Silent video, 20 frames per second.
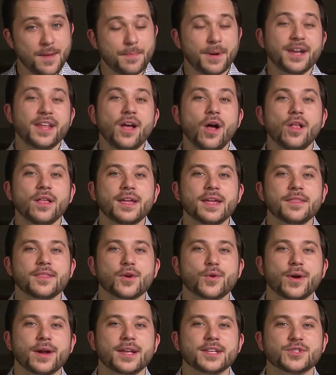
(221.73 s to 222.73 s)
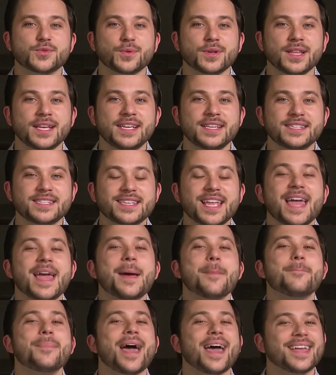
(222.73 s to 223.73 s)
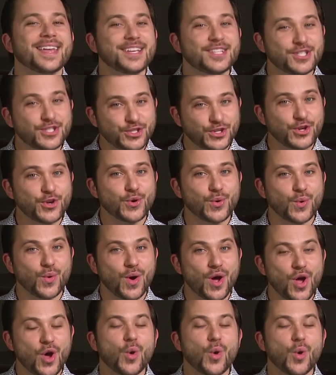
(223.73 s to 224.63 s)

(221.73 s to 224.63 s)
Buddy Holly and the Crickets released Peggy Sue,